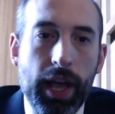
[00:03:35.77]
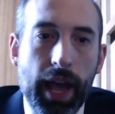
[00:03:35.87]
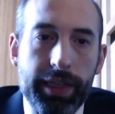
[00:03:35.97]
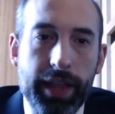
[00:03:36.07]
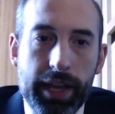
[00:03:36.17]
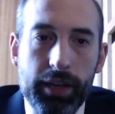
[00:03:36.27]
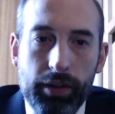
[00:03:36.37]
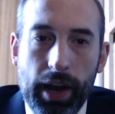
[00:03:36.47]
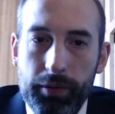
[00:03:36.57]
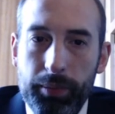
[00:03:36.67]
and they who
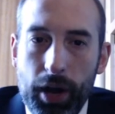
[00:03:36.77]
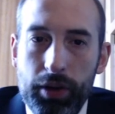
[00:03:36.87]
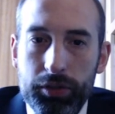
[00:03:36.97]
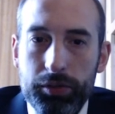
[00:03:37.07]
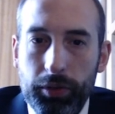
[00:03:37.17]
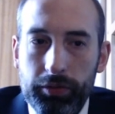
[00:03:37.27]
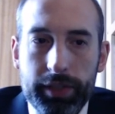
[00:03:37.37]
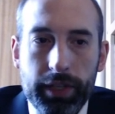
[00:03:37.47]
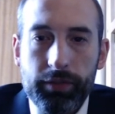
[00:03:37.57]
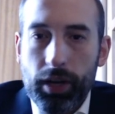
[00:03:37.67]
have opposed will
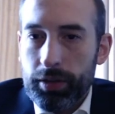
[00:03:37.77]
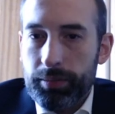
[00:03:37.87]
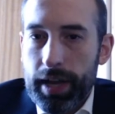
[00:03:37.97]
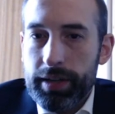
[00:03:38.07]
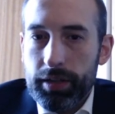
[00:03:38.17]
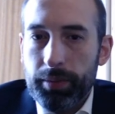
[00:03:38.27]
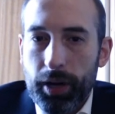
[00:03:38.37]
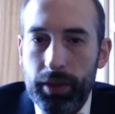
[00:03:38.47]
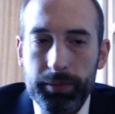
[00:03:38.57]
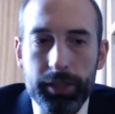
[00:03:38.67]
receive condemnation
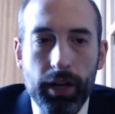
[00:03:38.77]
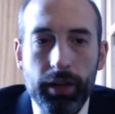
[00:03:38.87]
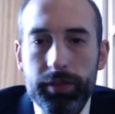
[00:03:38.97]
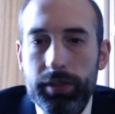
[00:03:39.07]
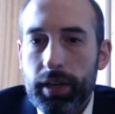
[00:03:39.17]
upon themselves.